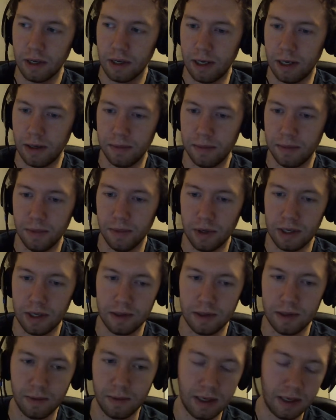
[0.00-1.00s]

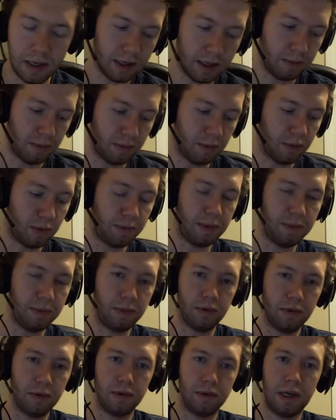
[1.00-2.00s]
Okay, so we had a couple more
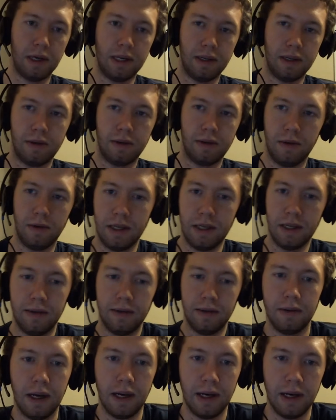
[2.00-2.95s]
people tune in.